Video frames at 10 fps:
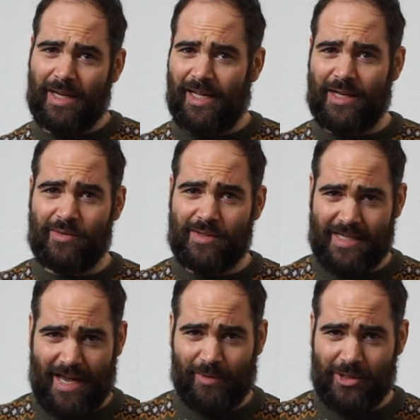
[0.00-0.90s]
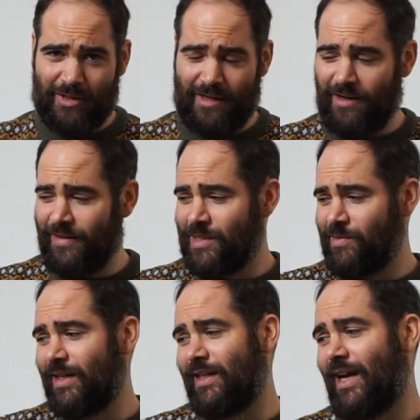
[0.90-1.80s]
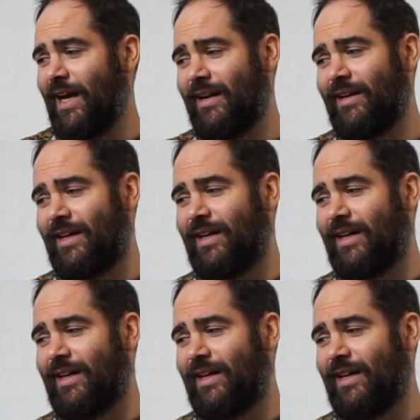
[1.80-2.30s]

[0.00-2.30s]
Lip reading: line through the tablature here on this one, and